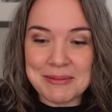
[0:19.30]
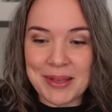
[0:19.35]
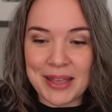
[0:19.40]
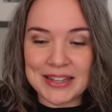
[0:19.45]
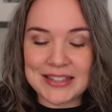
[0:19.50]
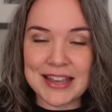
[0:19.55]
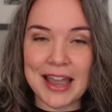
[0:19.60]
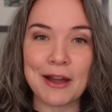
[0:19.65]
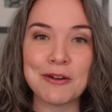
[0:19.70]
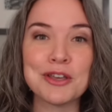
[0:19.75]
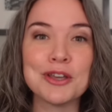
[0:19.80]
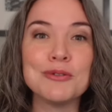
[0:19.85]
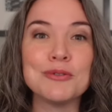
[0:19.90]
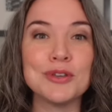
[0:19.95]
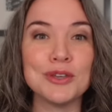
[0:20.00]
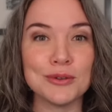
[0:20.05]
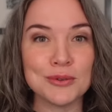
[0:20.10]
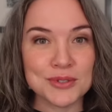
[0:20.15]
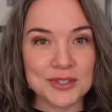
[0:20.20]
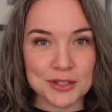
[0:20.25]
It's how do you
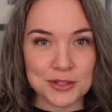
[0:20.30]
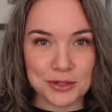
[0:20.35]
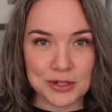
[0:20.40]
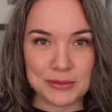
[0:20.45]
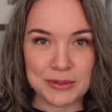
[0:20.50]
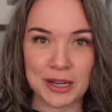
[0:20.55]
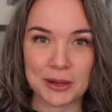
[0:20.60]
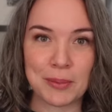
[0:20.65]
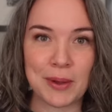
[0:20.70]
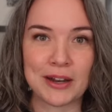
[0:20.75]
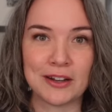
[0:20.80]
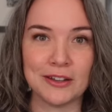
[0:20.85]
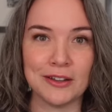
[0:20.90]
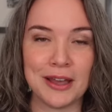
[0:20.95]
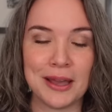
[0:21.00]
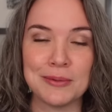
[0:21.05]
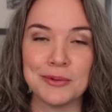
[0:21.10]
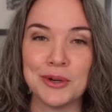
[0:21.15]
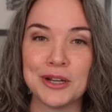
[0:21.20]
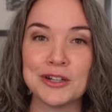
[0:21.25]
use the Stream Deck pedal?
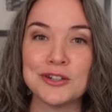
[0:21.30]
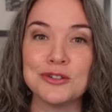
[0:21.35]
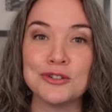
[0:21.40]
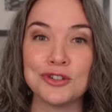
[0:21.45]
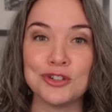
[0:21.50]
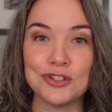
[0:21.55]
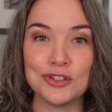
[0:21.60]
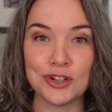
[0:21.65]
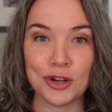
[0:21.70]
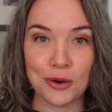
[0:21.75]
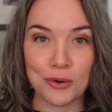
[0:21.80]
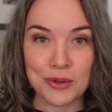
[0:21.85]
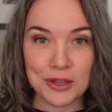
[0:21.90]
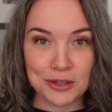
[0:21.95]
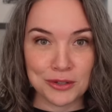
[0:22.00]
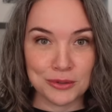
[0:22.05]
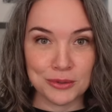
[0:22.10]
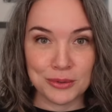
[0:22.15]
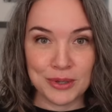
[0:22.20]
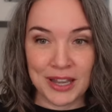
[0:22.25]
I'm going to show
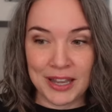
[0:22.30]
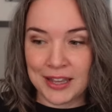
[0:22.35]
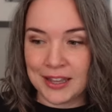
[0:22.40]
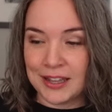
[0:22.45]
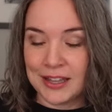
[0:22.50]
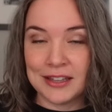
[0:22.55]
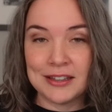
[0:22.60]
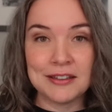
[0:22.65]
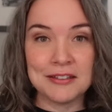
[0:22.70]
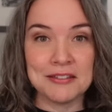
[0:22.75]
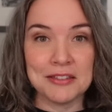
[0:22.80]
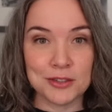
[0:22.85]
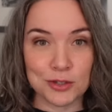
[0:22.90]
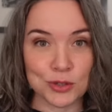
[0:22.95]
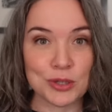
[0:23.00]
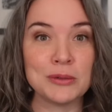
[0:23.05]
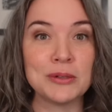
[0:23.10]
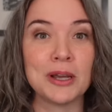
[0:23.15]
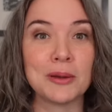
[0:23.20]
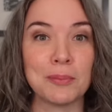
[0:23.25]
you the
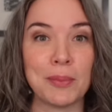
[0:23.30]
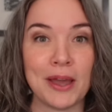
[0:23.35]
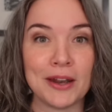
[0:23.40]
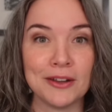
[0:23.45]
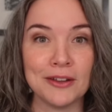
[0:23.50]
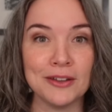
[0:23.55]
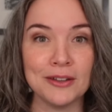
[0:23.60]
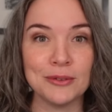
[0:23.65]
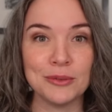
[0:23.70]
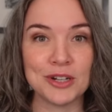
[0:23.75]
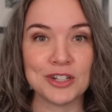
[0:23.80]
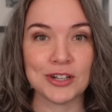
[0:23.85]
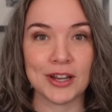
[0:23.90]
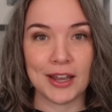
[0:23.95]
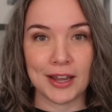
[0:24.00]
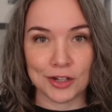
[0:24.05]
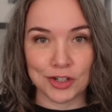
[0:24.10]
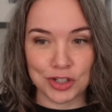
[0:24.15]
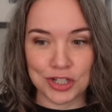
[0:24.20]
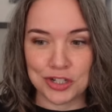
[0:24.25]
Stream Deck pedal, which I
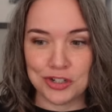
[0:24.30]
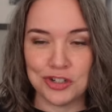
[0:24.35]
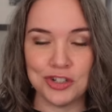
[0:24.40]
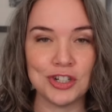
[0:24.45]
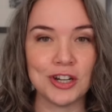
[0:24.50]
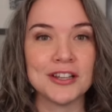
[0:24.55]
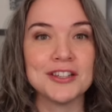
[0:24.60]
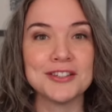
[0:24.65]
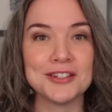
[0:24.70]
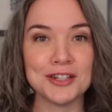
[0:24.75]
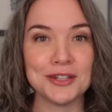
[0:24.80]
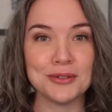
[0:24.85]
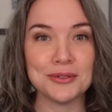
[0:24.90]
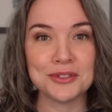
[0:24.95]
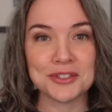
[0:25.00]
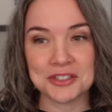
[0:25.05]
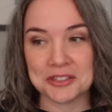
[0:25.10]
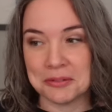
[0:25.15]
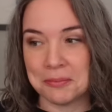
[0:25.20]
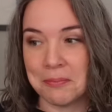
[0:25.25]
actually just
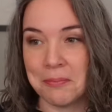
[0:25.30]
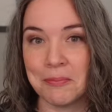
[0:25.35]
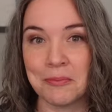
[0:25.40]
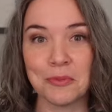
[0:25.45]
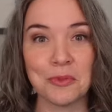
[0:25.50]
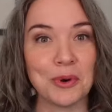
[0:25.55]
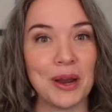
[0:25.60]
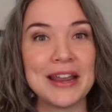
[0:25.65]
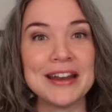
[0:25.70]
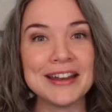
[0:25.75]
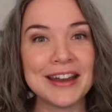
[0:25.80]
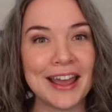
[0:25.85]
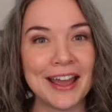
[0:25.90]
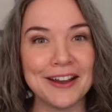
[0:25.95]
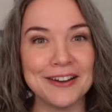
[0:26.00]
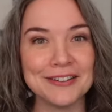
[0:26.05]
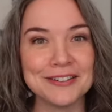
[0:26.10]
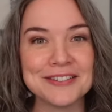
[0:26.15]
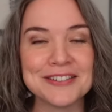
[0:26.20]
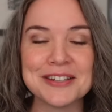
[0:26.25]
used right
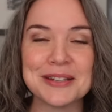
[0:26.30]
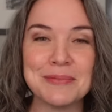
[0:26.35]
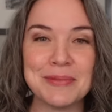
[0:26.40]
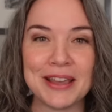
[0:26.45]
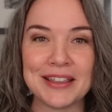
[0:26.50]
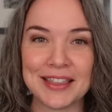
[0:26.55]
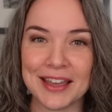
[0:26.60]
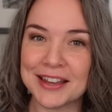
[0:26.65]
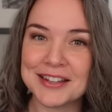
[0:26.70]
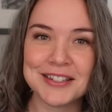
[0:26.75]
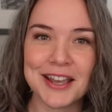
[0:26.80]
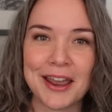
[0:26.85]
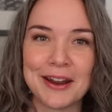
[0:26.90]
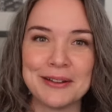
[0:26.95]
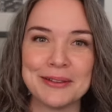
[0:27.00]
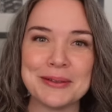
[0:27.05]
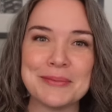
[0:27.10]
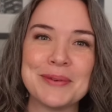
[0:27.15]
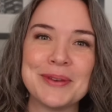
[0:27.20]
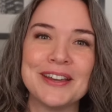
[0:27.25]
now to make that
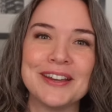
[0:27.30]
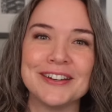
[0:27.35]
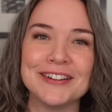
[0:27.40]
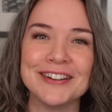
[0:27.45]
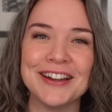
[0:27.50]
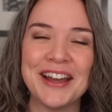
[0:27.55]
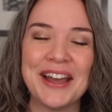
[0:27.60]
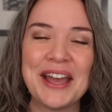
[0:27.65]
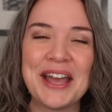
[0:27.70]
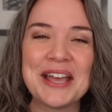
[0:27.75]
title appear